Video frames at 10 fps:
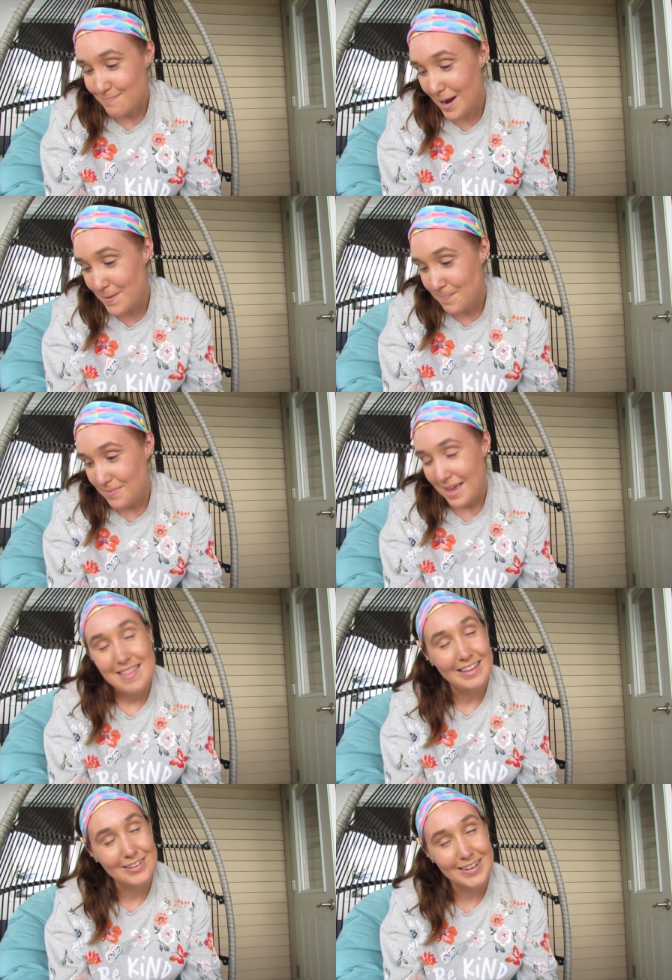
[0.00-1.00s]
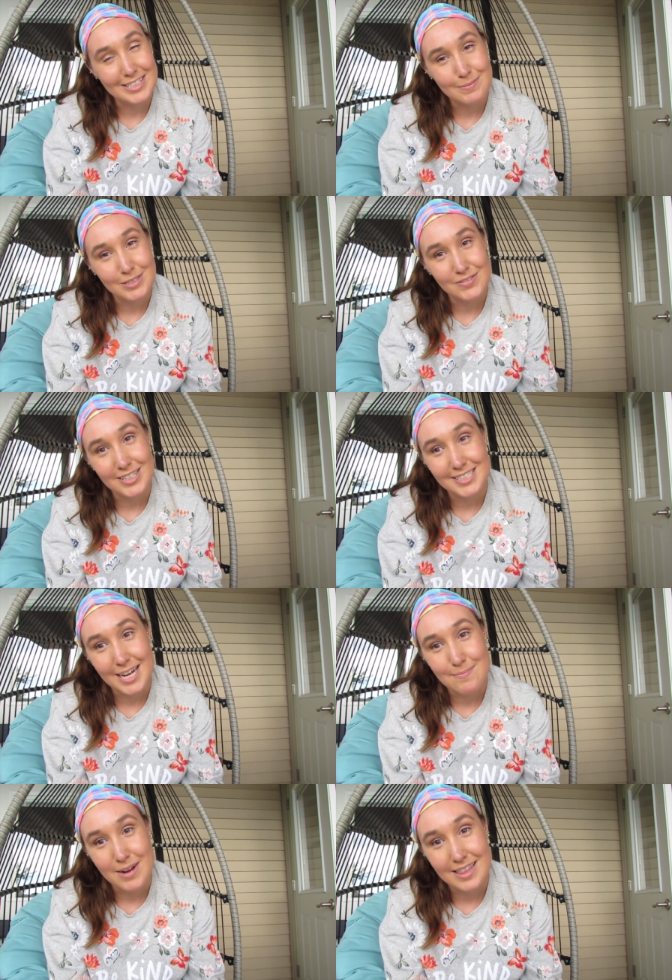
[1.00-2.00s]
But thank you guys so much for watching.
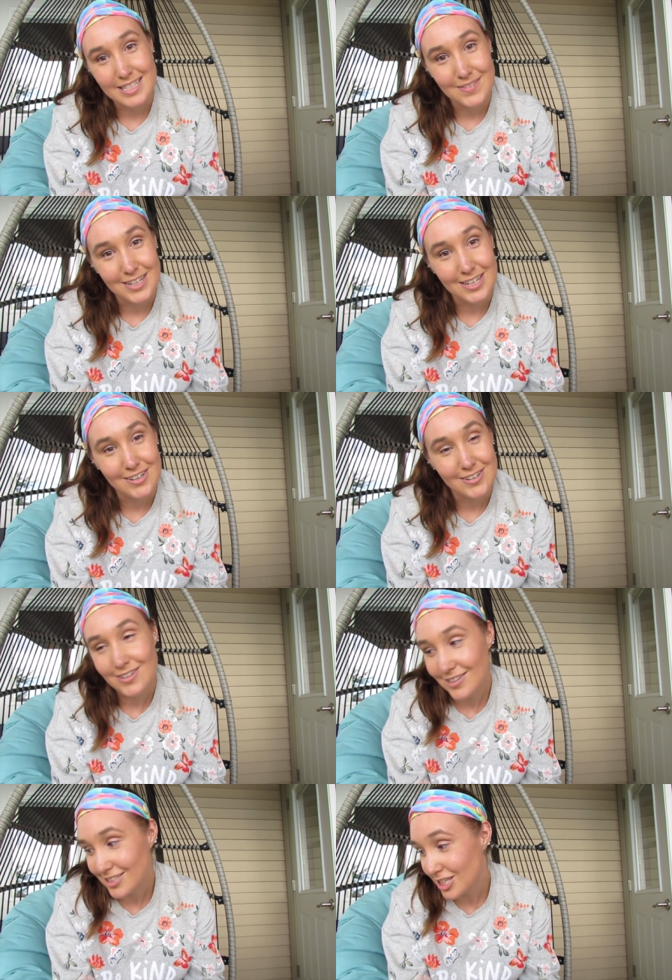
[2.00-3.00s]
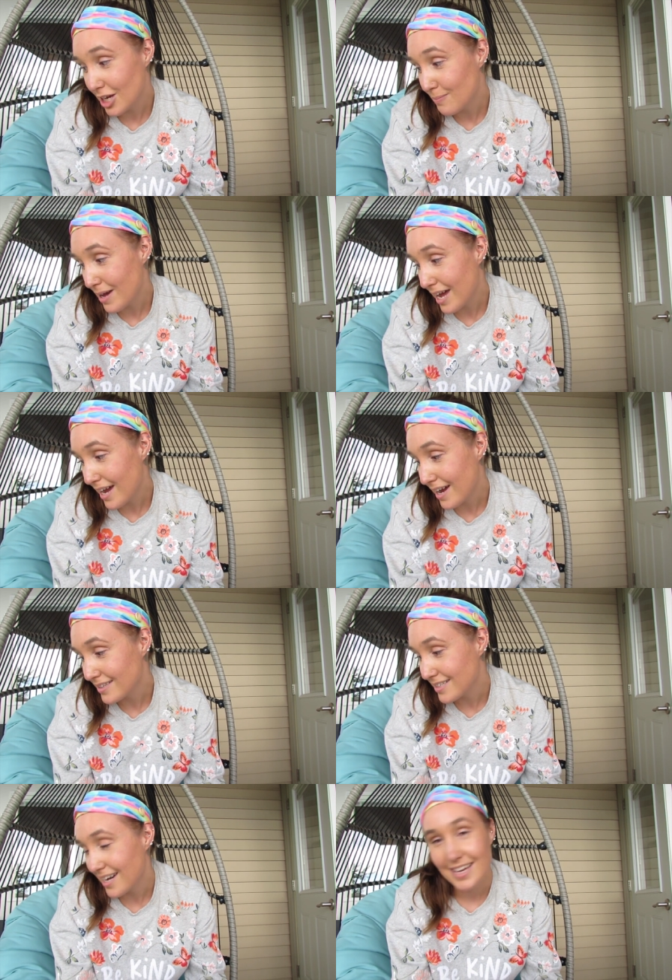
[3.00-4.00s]
I'm going to end this video, go to the gym,
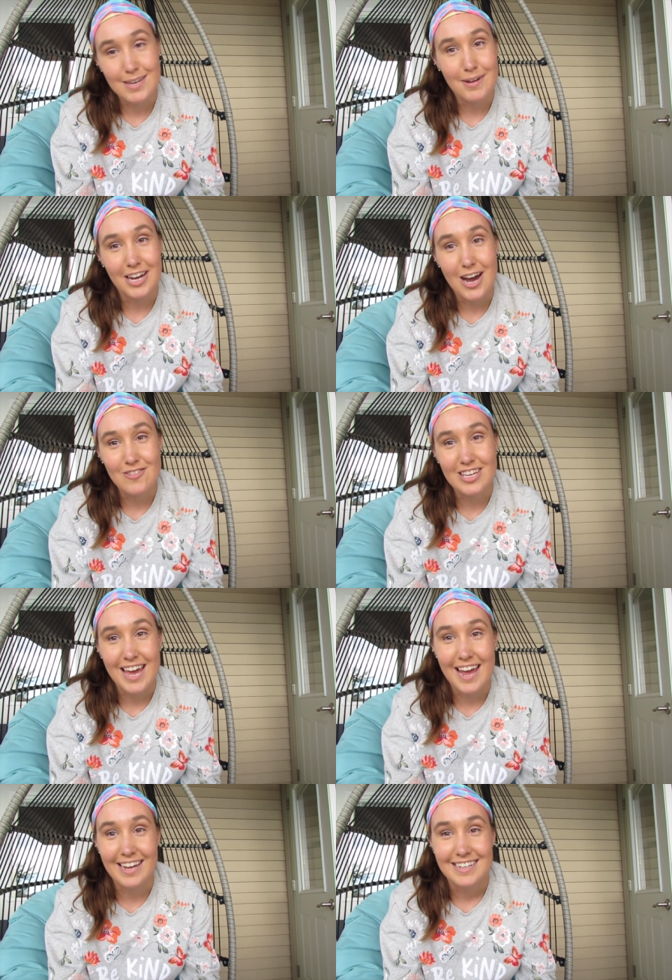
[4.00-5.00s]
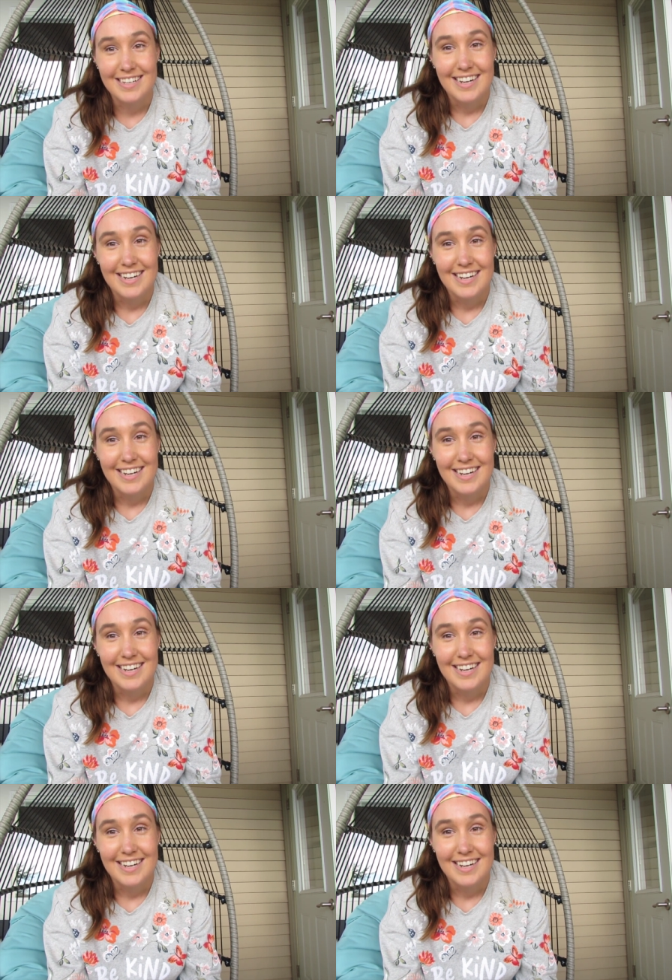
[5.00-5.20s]
and eat my coffee cake.